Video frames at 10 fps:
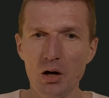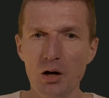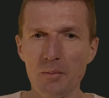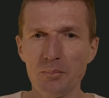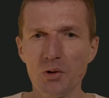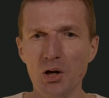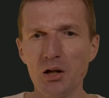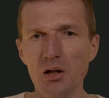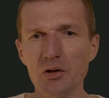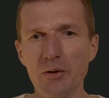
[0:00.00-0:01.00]
The
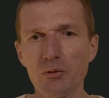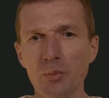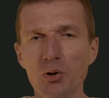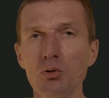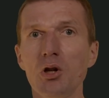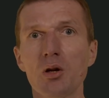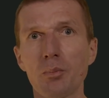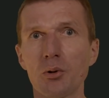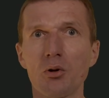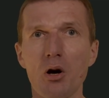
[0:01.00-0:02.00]
IDs have to be unique, but